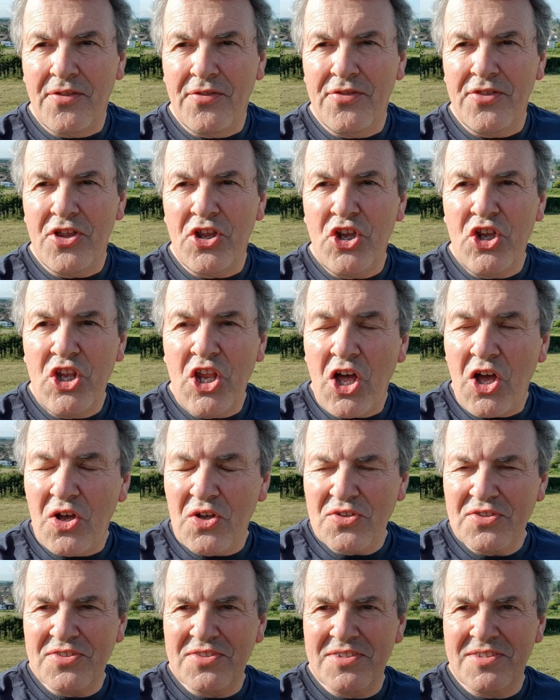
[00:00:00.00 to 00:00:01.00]
the
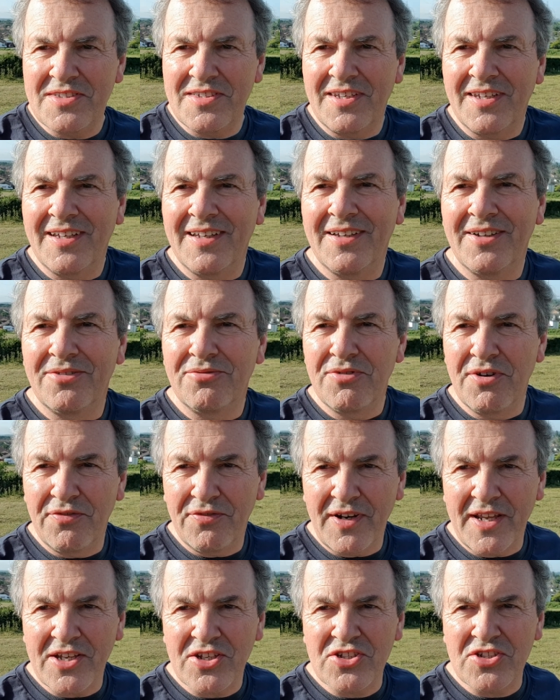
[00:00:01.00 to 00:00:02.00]
last
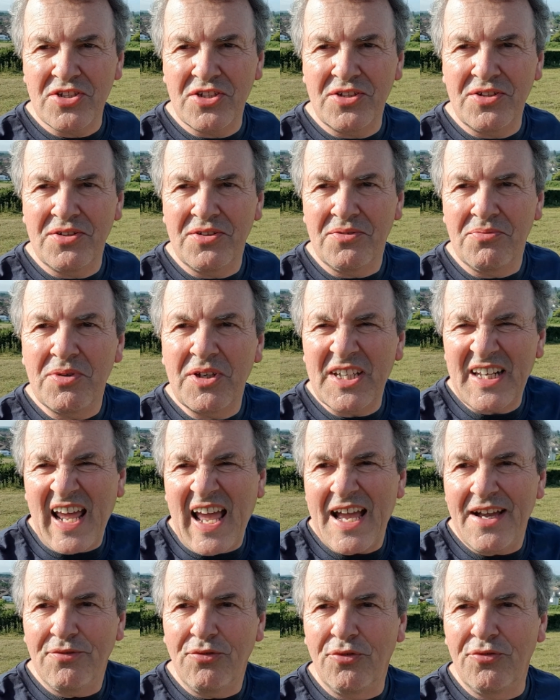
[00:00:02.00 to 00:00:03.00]
reflection we're going to
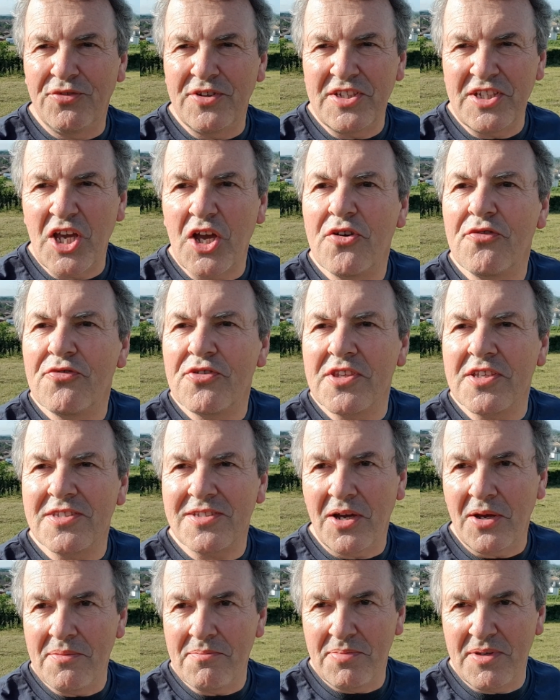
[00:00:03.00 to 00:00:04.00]
have on video for the
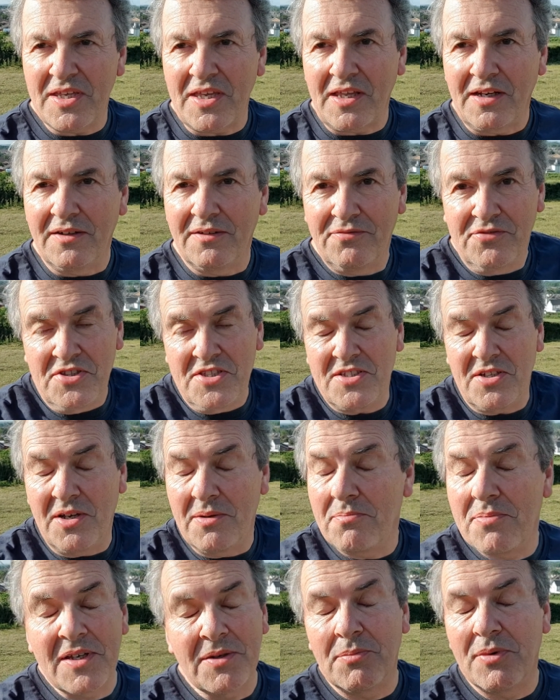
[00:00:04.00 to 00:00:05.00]
time being. For the time
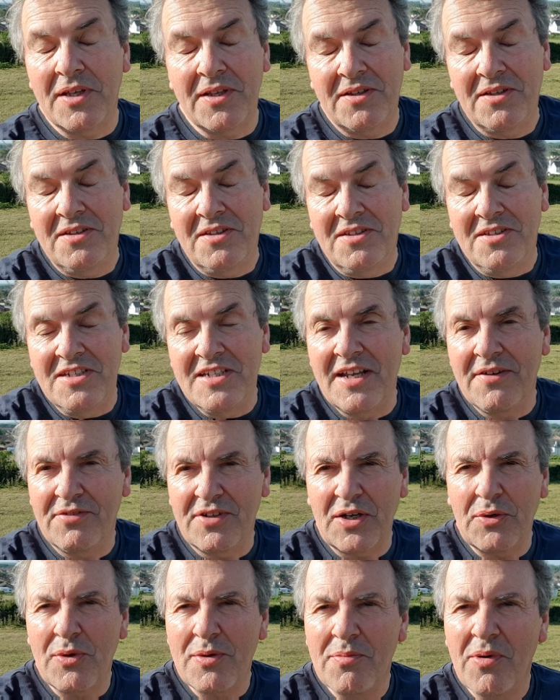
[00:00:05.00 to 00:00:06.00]
being, we you never
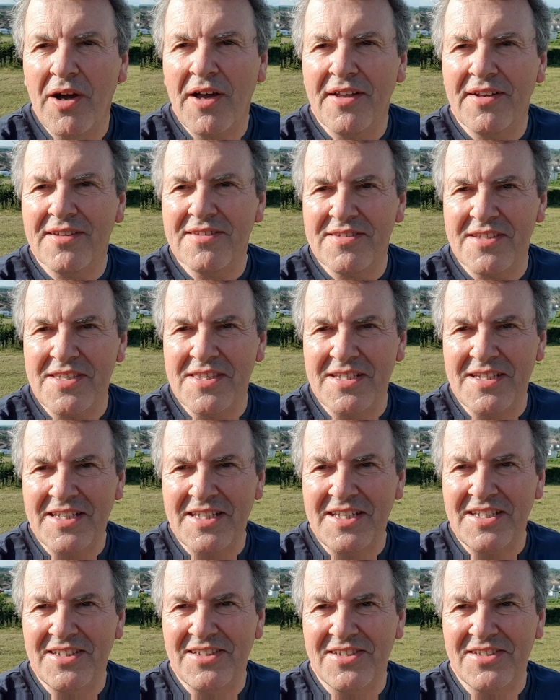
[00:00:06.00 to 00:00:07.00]
know, we might see the
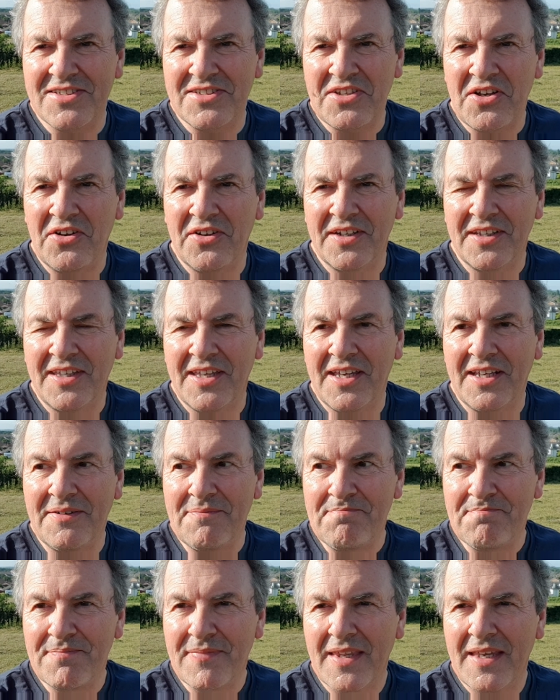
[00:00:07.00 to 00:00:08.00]
need to start
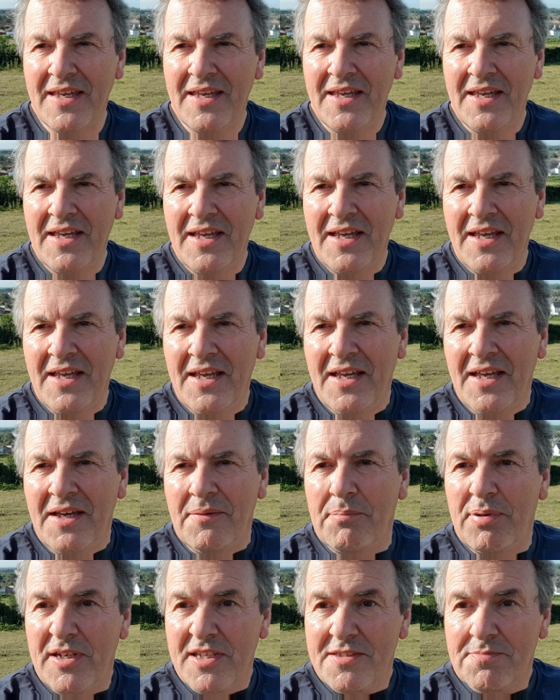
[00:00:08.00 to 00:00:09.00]
again.
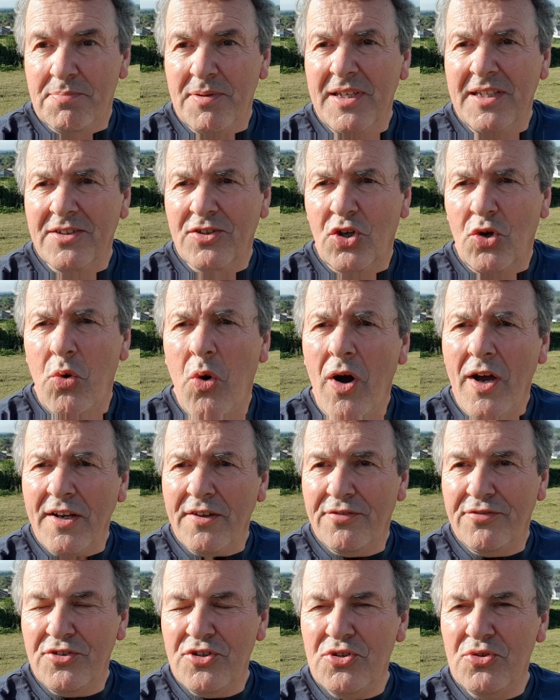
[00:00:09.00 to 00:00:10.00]
But it's been quite
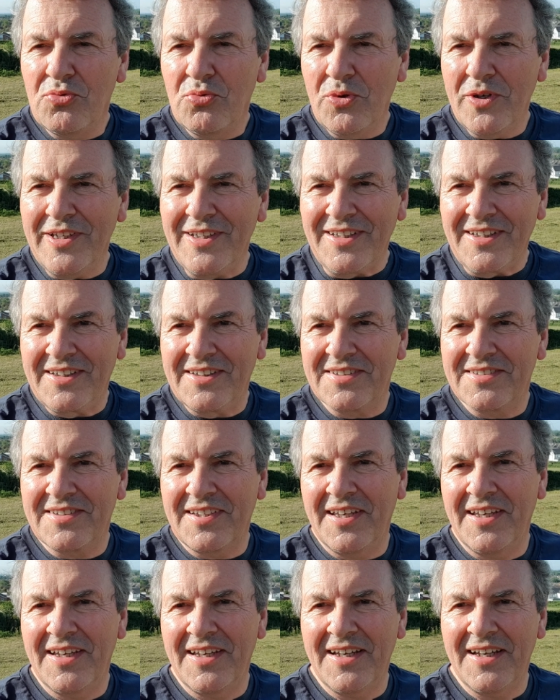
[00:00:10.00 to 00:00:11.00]
a few weeks,
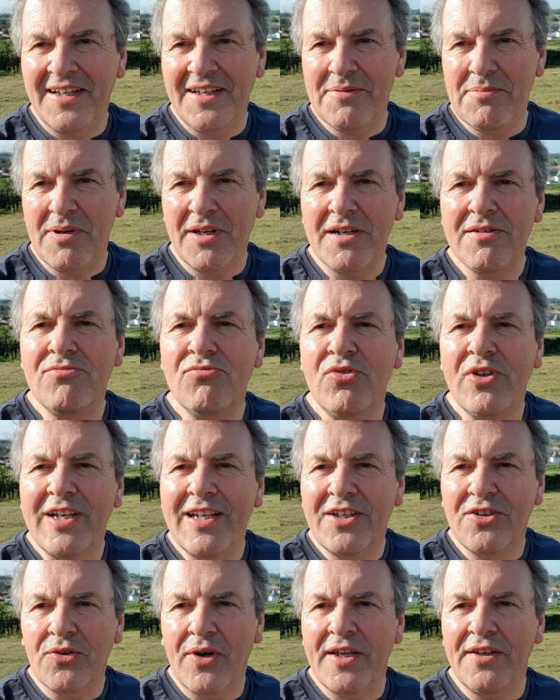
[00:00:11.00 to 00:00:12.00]
um, and I'm
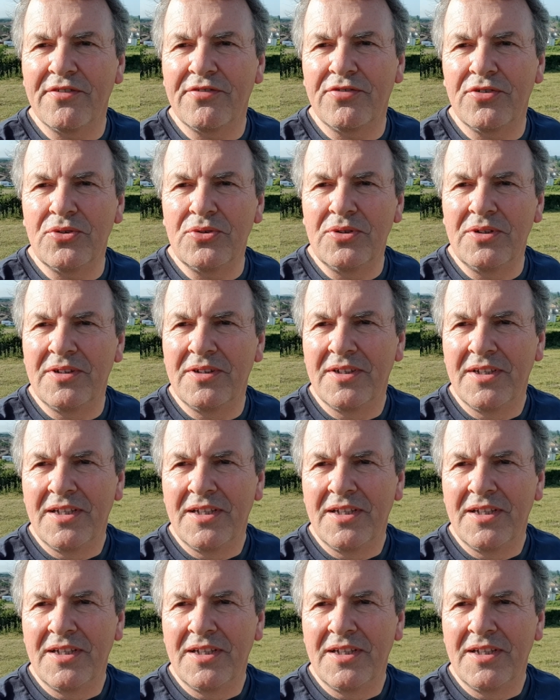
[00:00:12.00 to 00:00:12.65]
really grateful